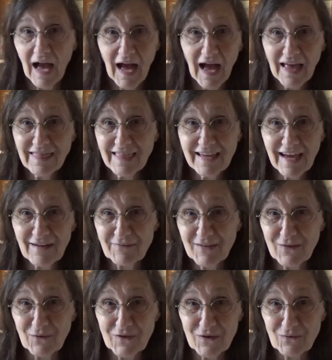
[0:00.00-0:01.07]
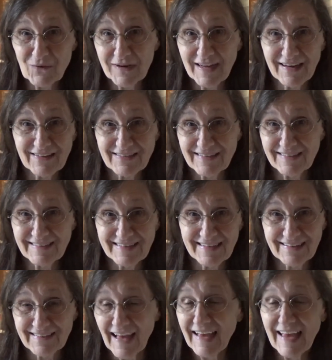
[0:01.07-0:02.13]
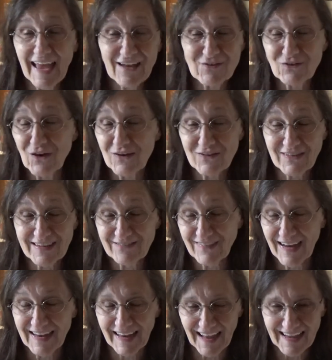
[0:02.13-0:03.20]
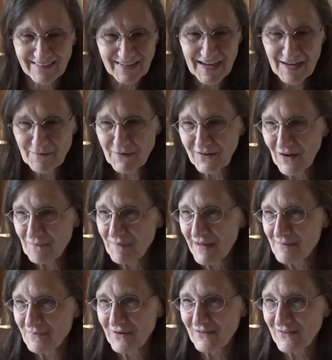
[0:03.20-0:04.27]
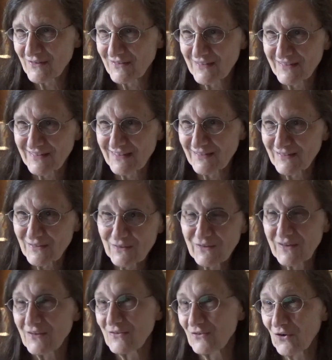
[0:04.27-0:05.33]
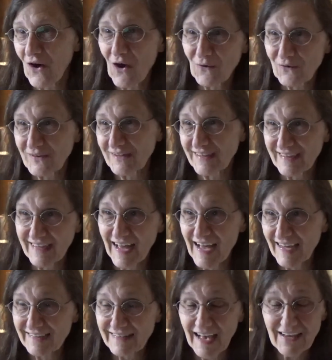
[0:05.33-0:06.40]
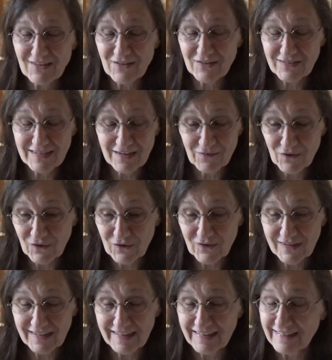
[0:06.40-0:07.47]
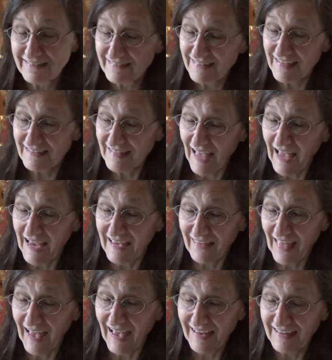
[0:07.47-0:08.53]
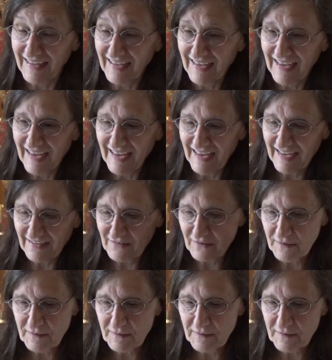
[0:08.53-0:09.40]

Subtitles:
I think I'm the only one out of 6 kids. I can't draw to save my life. But all my brothers and sisters can draw really nice. I just never could get the hang of that. And